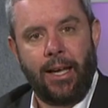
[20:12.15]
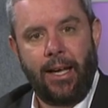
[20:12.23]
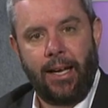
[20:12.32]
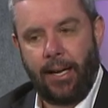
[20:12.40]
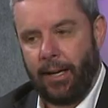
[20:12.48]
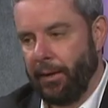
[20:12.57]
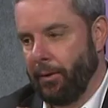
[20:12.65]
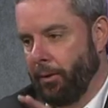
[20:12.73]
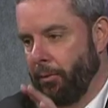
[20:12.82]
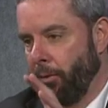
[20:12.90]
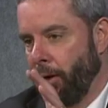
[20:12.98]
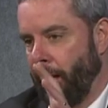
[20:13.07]
and
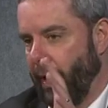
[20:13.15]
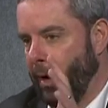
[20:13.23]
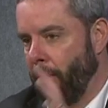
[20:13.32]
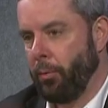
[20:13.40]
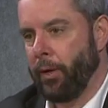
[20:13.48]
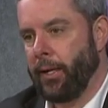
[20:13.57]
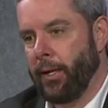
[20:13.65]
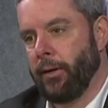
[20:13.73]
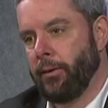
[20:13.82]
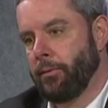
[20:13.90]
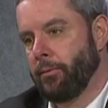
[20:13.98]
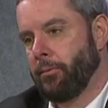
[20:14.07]
how we
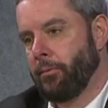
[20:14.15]
can,